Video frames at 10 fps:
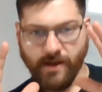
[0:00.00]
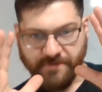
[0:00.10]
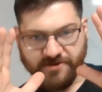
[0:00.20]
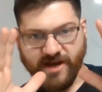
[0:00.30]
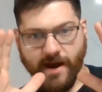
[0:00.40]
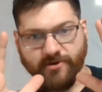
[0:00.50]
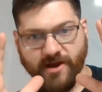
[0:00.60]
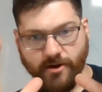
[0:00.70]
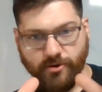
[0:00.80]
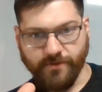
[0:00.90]
At the
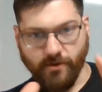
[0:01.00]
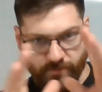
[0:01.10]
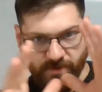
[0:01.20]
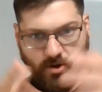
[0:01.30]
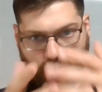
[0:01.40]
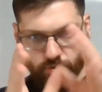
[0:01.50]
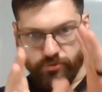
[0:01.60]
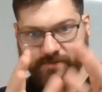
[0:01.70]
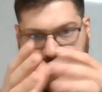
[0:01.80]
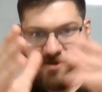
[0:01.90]
tabernacle, there would be a
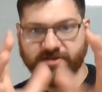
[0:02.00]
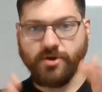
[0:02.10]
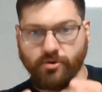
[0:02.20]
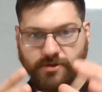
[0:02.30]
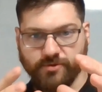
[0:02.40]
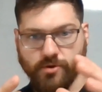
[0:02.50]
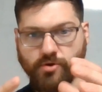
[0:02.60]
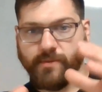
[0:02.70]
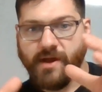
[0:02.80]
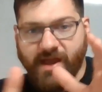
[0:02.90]
holy place, a holy
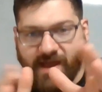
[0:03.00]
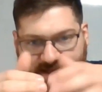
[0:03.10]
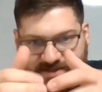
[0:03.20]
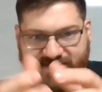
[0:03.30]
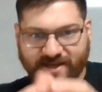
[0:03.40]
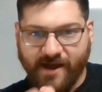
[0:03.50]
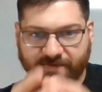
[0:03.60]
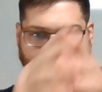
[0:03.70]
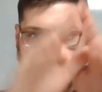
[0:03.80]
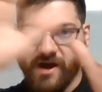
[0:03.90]
room.
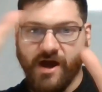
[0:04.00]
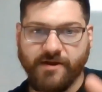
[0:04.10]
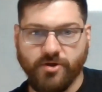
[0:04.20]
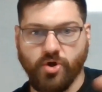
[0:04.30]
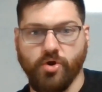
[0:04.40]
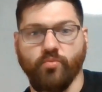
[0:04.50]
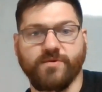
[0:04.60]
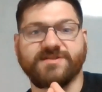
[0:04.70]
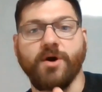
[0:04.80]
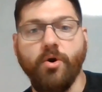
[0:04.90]
Inside that, behind the curtain,
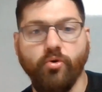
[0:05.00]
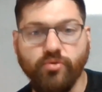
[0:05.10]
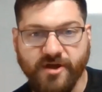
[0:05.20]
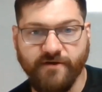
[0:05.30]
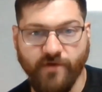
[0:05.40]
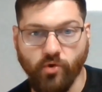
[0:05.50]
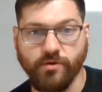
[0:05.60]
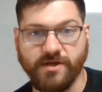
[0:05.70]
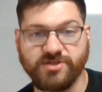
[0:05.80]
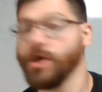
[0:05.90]
was the Holy of
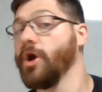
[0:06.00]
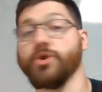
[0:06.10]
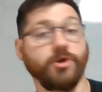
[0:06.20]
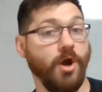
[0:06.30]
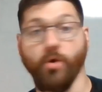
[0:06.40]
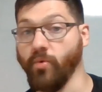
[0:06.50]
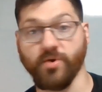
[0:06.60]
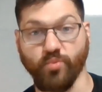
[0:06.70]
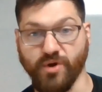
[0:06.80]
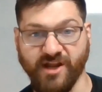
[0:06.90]
Holies. No
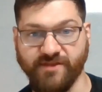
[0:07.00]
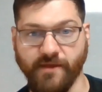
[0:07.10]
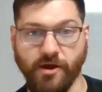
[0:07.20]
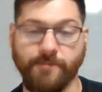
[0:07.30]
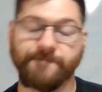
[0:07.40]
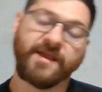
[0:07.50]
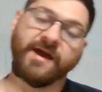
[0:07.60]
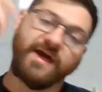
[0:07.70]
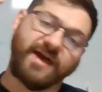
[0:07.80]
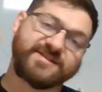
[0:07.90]
one went in there,
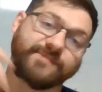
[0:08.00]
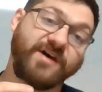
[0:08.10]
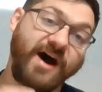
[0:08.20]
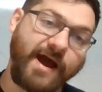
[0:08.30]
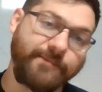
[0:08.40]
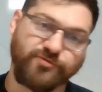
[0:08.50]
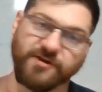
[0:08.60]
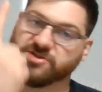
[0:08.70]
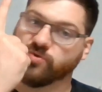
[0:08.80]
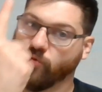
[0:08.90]
except the high
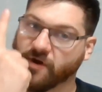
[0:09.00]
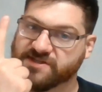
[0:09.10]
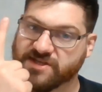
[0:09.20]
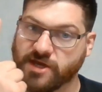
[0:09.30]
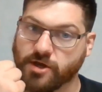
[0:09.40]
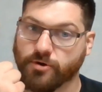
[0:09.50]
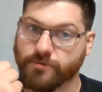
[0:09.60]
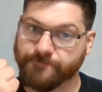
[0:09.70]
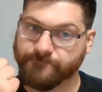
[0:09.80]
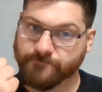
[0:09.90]
priest once a year.
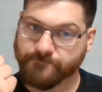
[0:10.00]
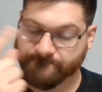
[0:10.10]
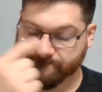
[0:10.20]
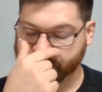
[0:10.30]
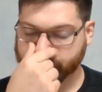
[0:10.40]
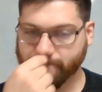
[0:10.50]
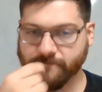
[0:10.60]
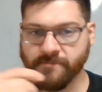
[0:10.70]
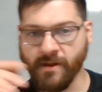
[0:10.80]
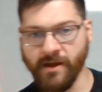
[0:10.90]

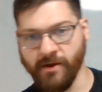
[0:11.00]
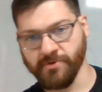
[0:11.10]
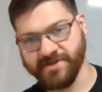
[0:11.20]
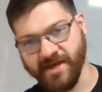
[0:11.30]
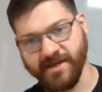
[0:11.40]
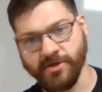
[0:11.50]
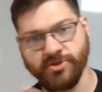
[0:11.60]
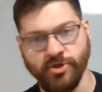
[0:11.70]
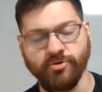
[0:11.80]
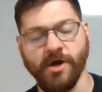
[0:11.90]
He would take
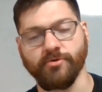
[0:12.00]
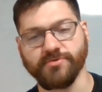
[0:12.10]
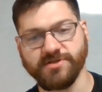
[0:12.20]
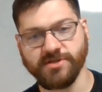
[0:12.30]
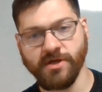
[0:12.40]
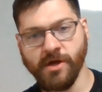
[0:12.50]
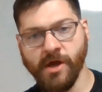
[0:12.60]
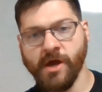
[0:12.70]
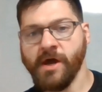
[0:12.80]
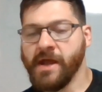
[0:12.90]
in 2 goats.
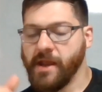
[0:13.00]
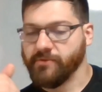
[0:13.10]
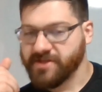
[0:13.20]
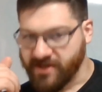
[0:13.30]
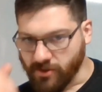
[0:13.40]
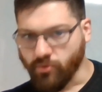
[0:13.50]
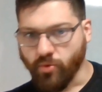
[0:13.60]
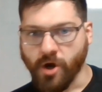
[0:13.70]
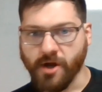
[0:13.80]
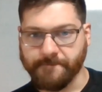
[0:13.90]
He would kill
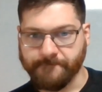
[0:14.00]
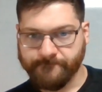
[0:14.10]
one,